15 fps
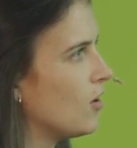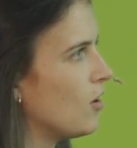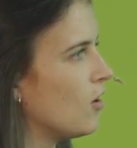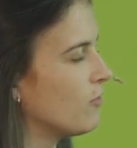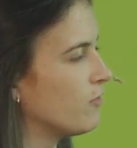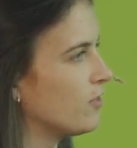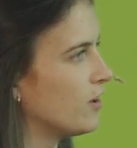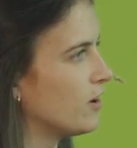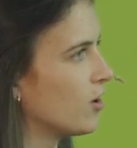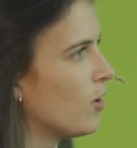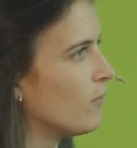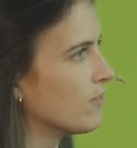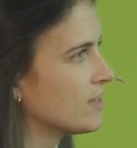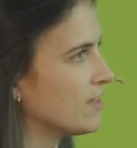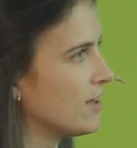of the
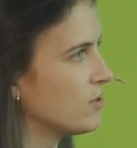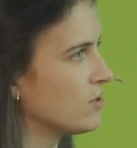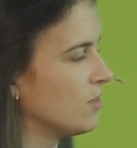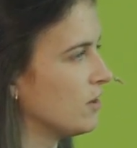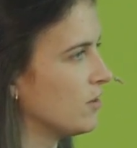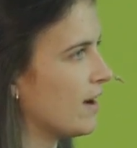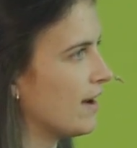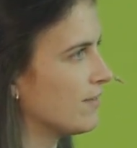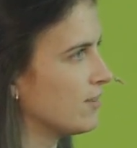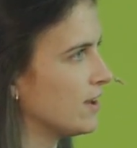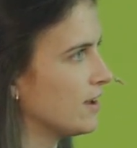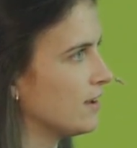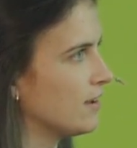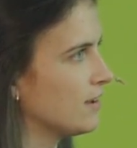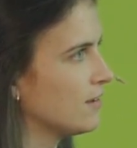conversation that you're
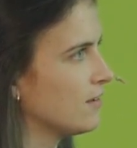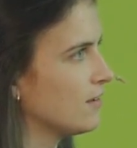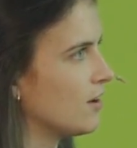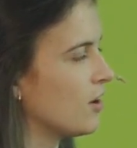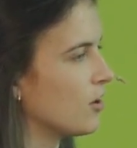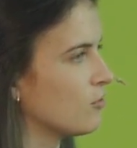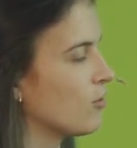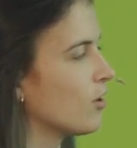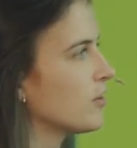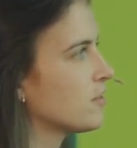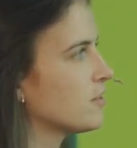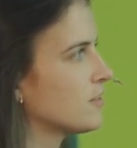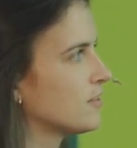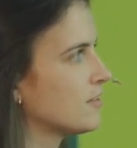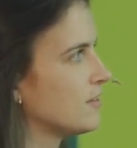having
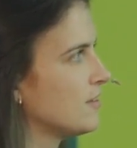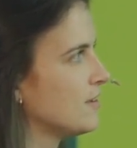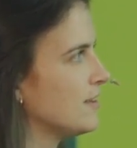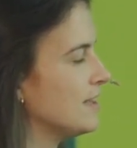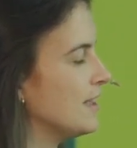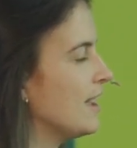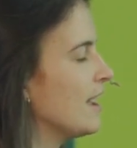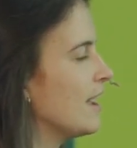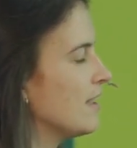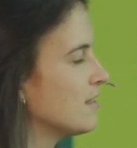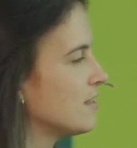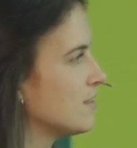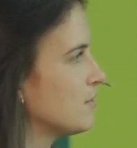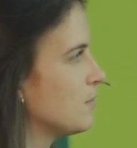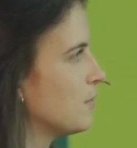across
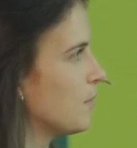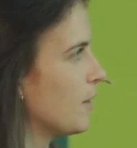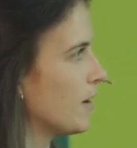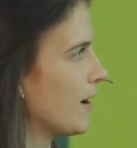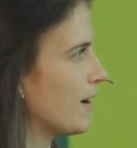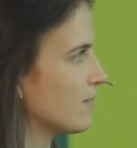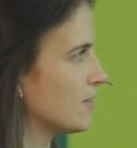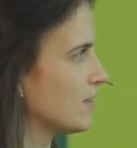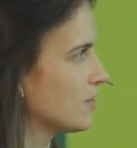years, where you're having